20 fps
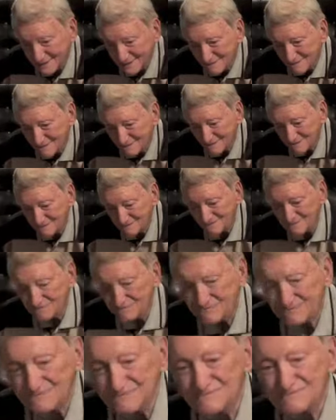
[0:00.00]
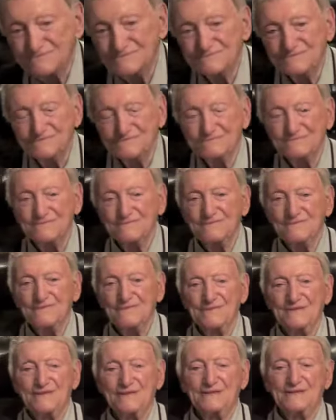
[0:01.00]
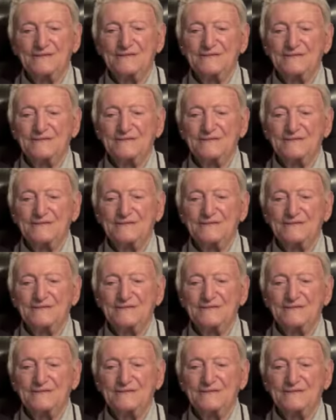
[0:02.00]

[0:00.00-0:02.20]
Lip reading: (silence)